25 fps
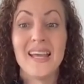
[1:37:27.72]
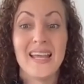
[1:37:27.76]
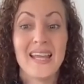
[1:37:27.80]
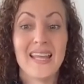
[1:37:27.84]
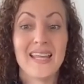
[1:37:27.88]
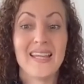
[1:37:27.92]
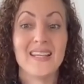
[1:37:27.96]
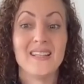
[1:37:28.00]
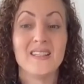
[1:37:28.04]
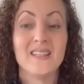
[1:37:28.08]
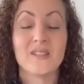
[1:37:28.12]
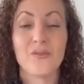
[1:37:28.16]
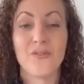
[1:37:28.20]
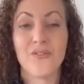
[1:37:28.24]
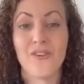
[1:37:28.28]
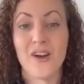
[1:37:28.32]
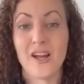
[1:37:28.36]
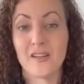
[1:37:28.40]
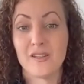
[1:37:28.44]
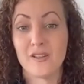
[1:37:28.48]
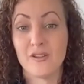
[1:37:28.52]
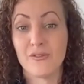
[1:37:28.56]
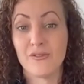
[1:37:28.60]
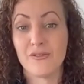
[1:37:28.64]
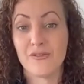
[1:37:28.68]
ease,
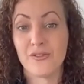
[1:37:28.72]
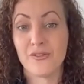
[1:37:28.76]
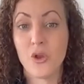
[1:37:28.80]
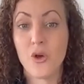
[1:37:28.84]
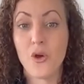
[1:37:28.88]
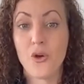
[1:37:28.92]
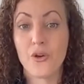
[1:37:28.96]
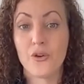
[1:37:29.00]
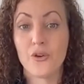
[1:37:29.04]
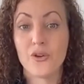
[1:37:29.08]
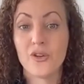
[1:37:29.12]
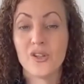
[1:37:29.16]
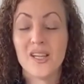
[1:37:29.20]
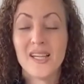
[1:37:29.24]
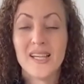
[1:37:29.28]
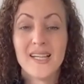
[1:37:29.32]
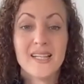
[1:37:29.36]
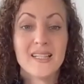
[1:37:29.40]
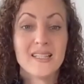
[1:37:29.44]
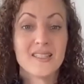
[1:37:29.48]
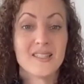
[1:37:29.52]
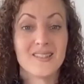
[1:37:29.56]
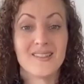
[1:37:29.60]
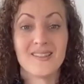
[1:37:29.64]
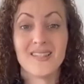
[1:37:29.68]
fun, and flow,
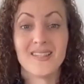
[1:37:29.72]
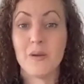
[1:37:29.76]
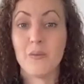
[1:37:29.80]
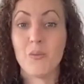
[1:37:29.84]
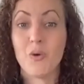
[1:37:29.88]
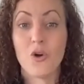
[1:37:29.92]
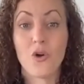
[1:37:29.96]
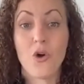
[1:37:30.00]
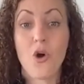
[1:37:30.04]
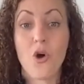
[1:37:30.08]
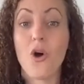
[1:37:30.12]
to see what